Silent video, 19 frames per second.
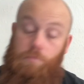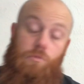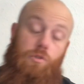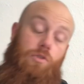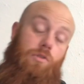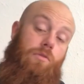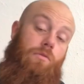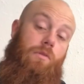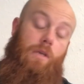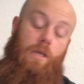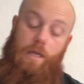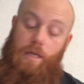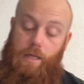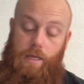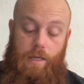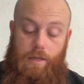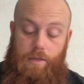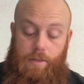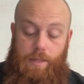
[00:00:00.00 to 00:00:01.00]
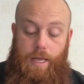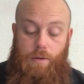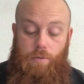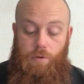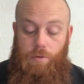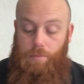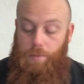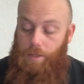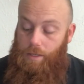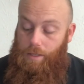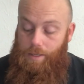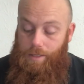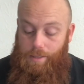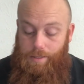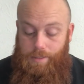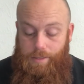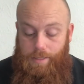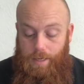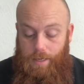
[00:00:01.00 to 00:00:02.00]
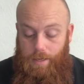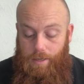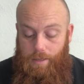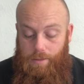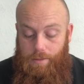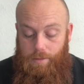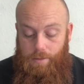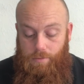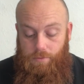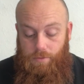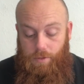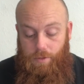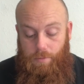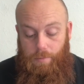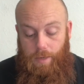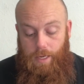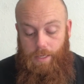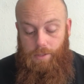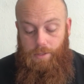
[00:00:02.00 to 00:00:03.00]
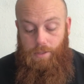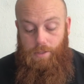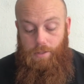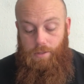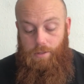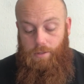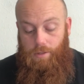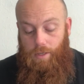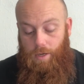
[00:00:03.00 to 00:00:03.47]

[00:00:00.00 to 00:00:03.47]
So that would be a Zealot for the Black Shield,